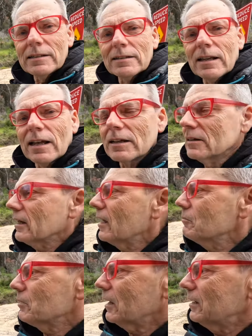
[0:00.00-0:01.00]
here, the
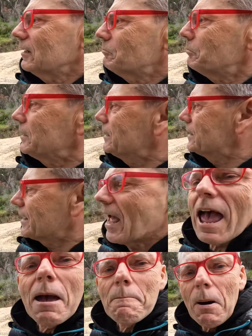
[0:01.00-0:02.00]
Alu-Cab Canopy
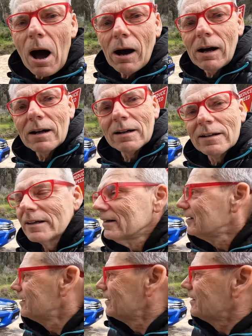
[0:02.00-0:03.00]
Camper.
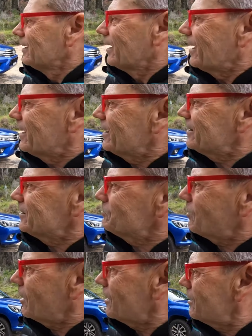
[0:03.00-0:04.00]

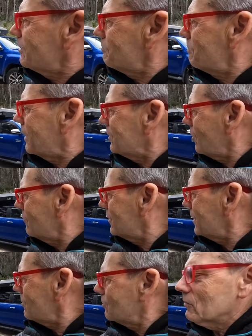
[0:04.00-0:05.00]
And my buddy over
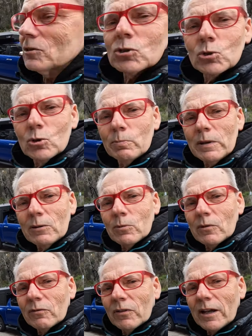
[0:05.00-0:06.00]
there with a Troopy,
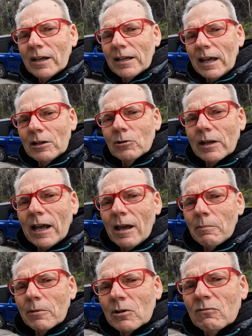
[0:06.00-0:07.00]
with a
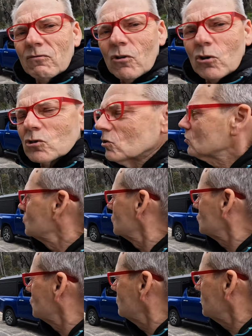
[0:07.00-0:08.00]
Alu-Cab conversion to the
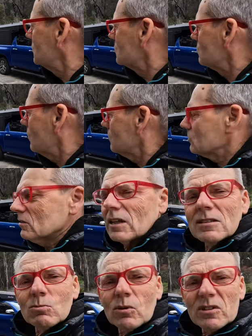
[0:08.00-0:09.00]
Troopy as well. So
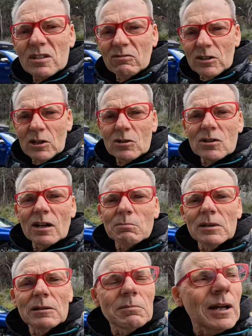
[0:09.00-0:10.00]
that's what this video is going to
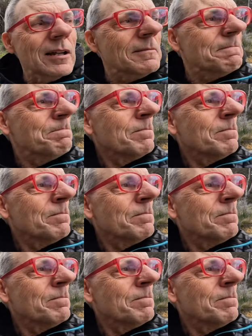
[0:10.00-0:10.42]
be about.